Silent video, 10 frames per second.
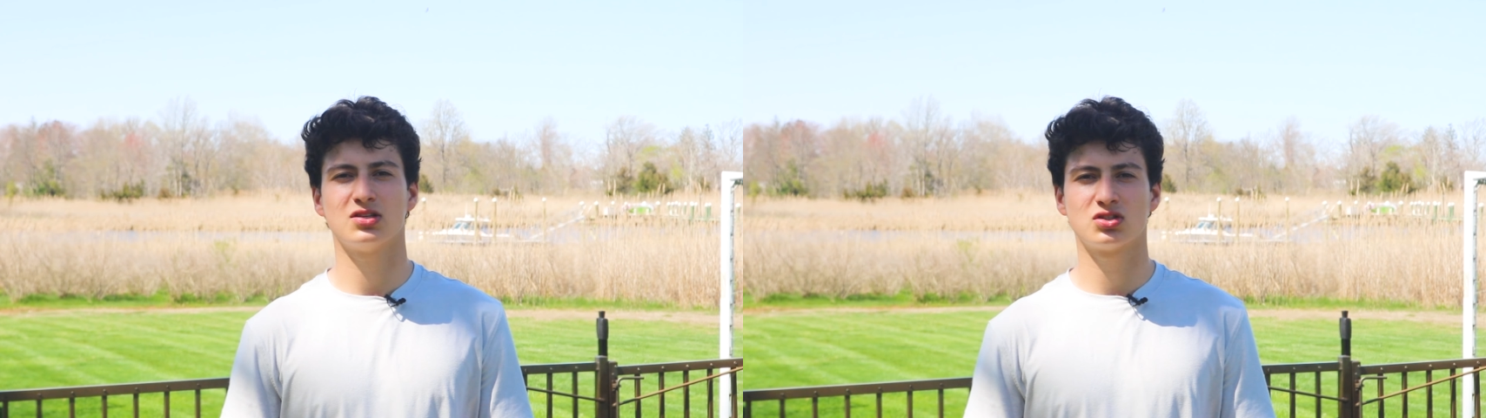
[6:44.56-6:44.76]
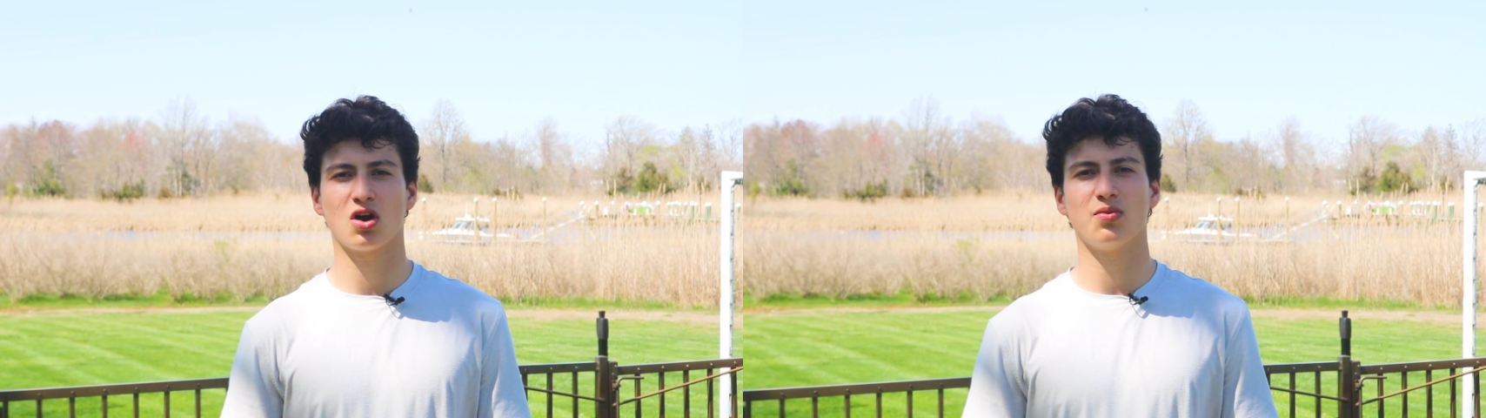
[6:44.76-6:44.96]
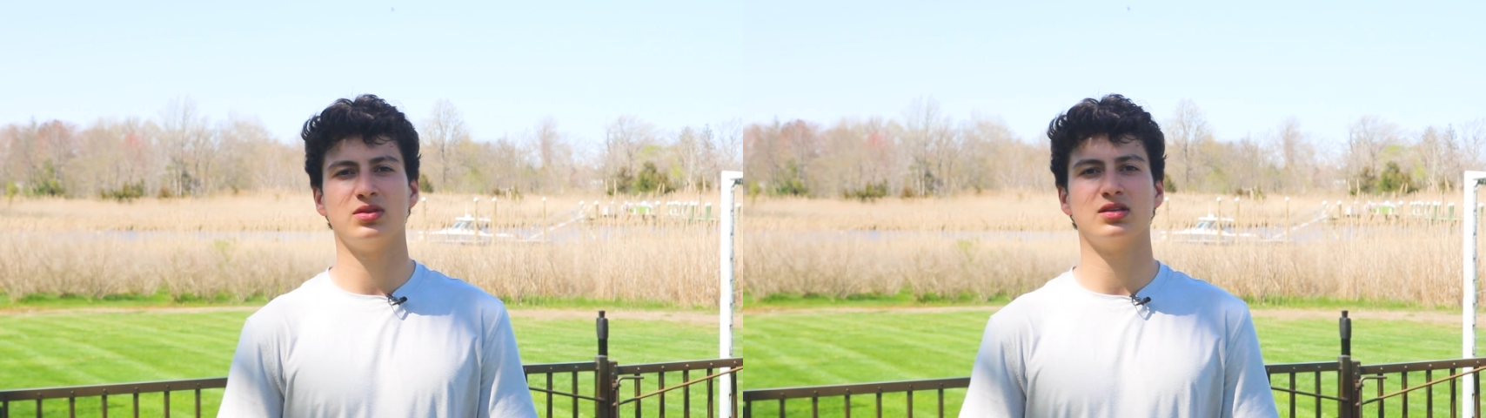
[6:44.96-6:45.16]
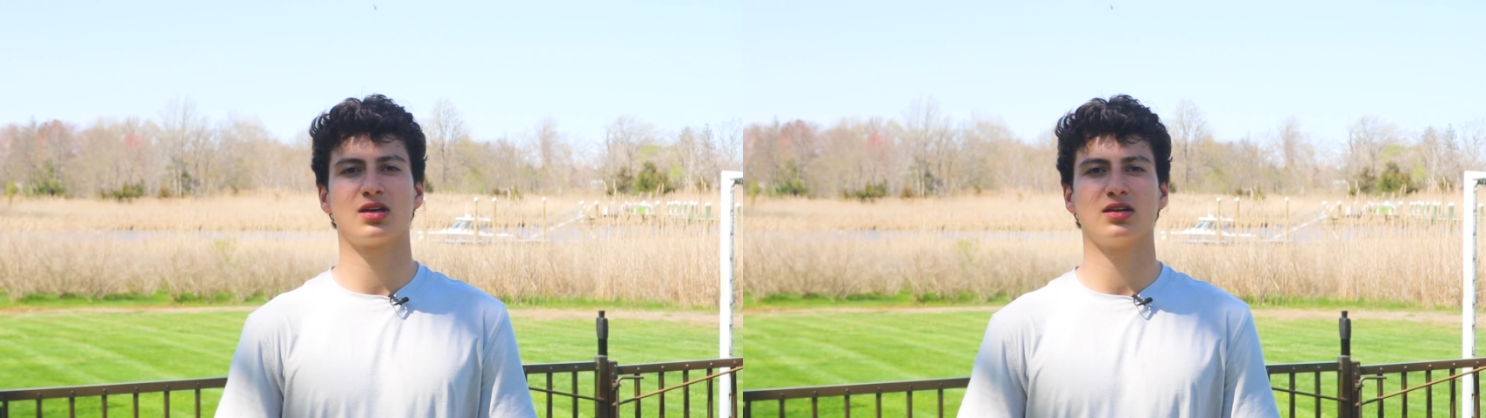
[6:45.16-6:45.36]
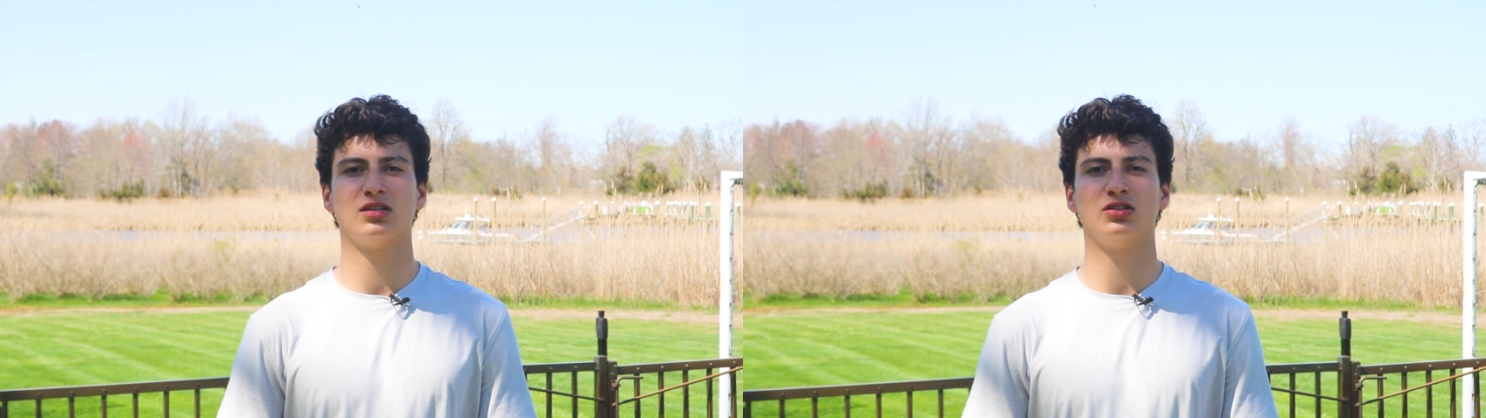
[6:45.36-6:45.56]
to start when
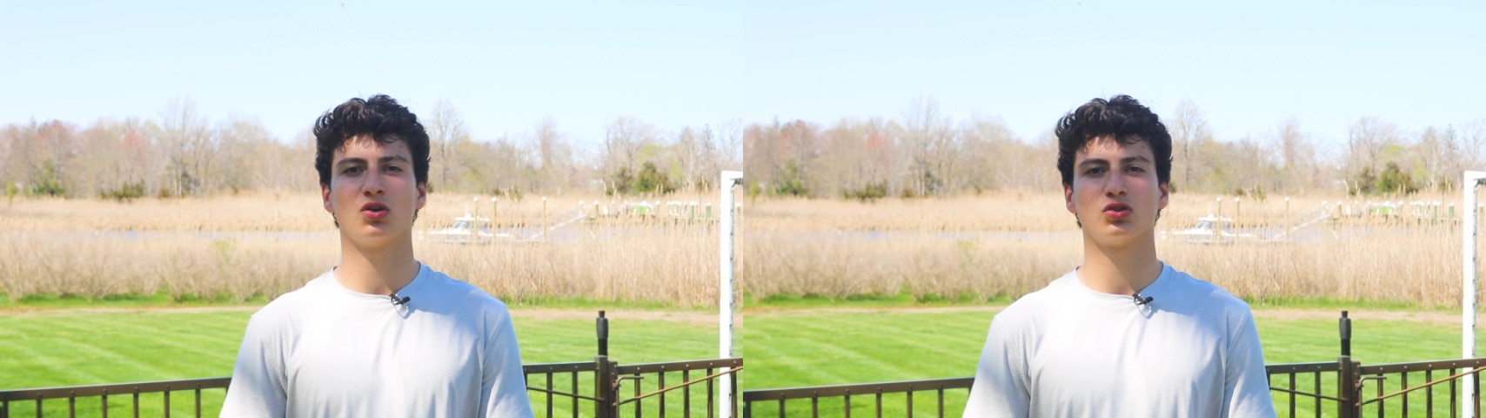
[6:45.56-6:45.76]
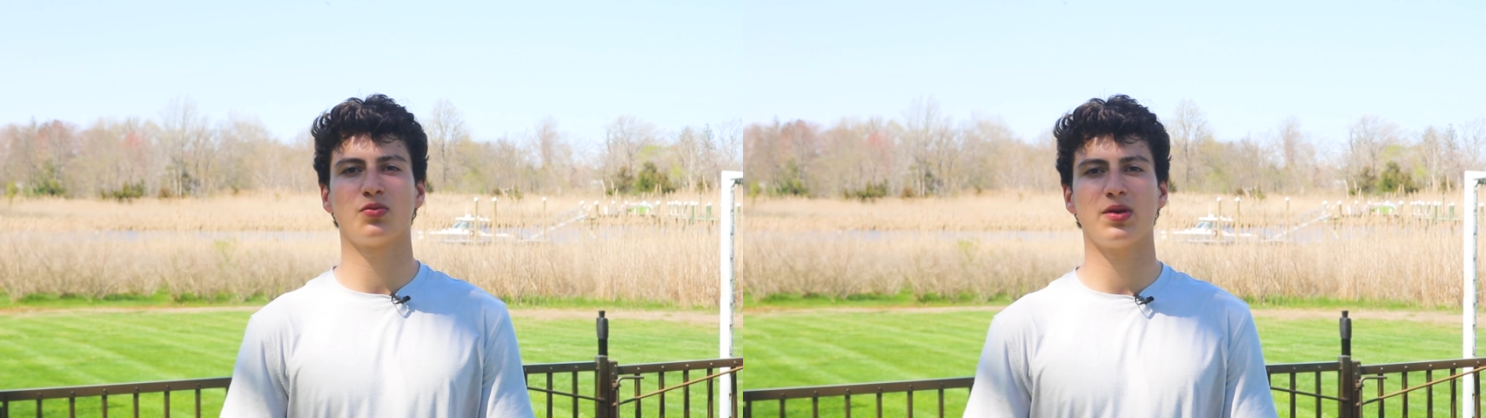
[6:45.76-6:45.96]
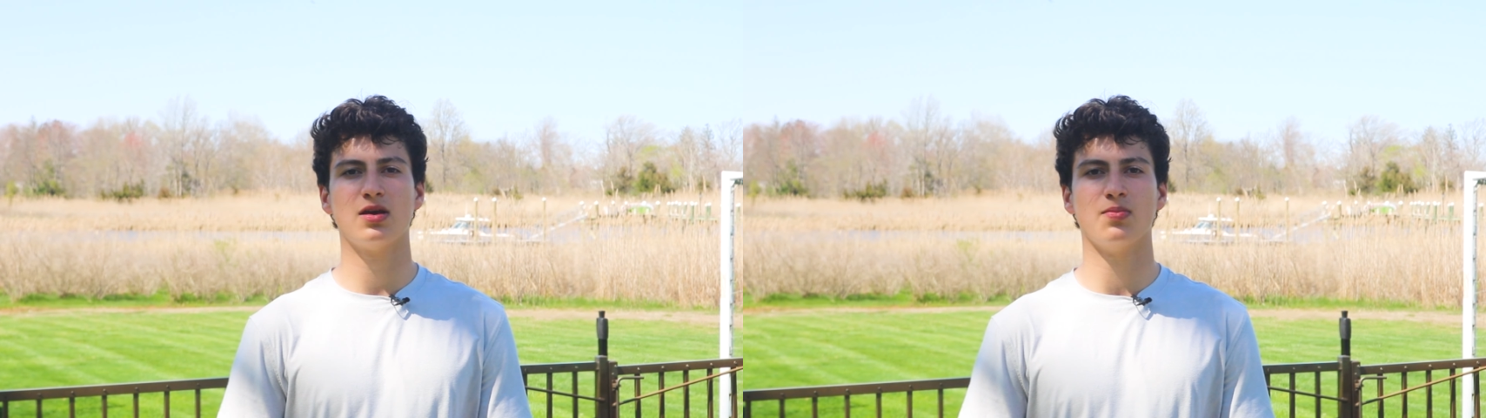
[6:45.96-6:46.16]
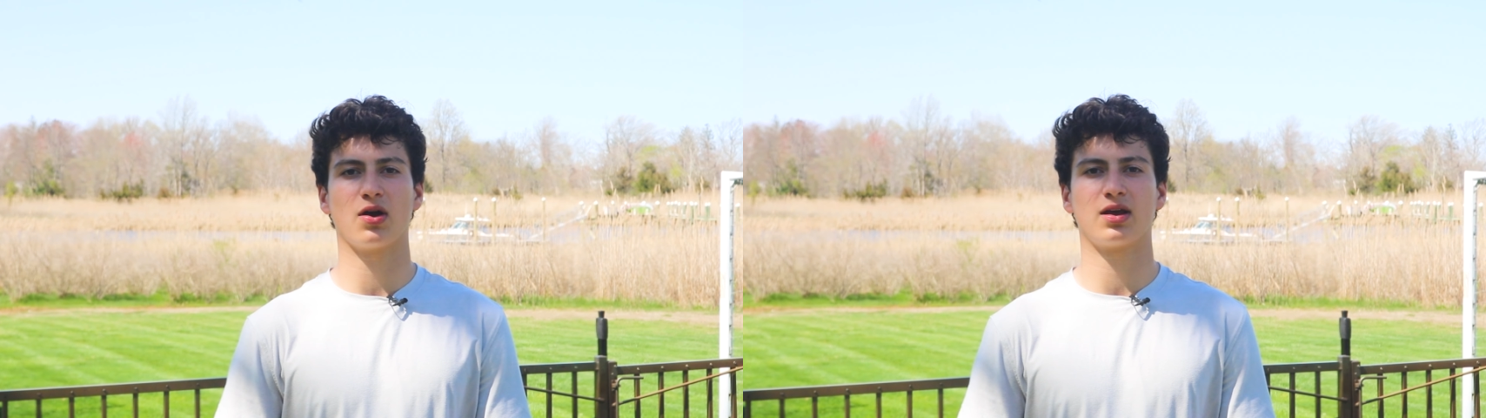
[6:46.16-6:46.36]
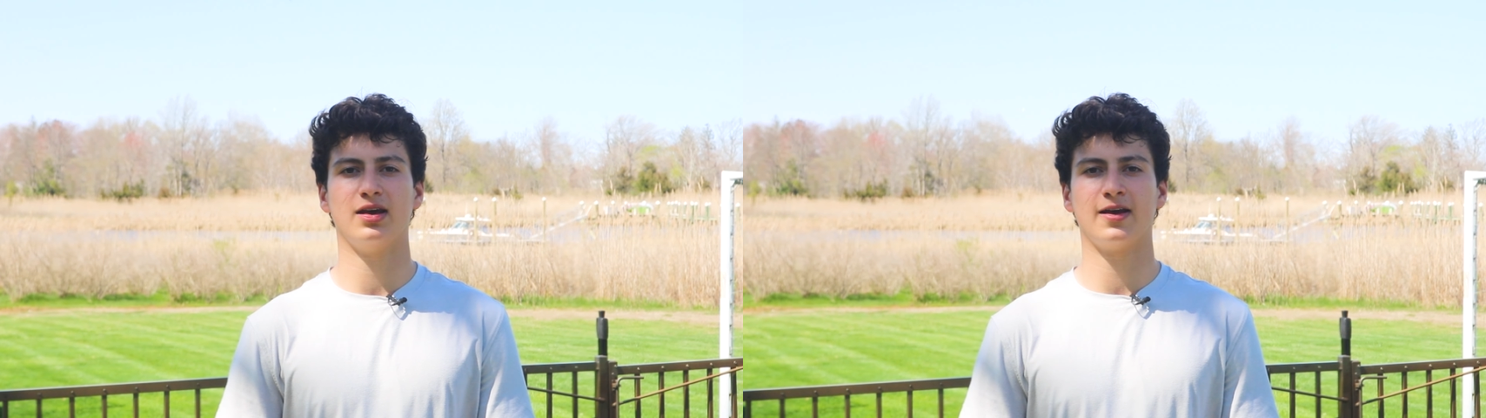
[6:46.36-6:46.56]
discussing social media
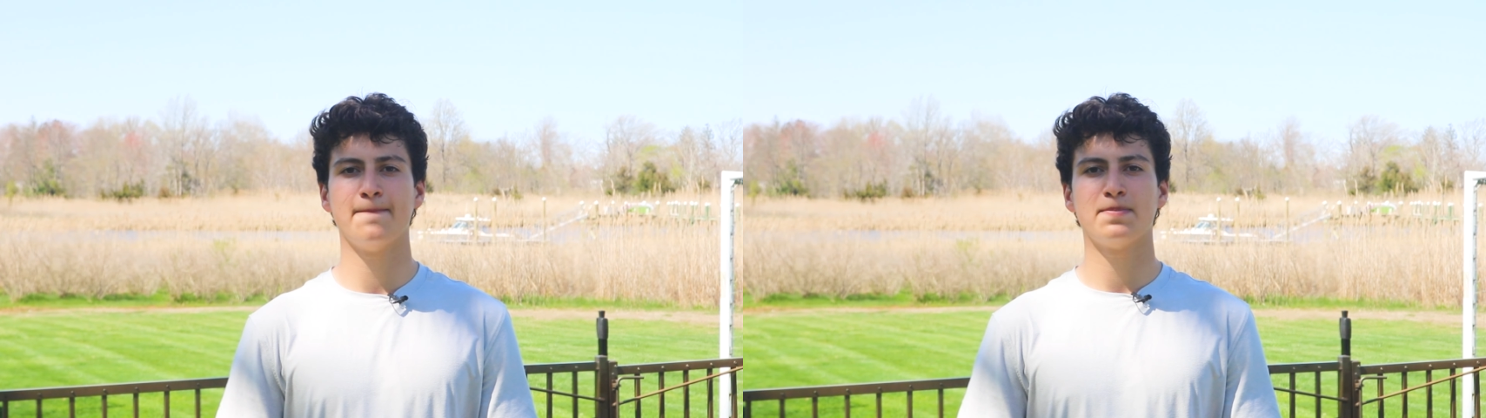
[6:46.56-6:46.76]
marketing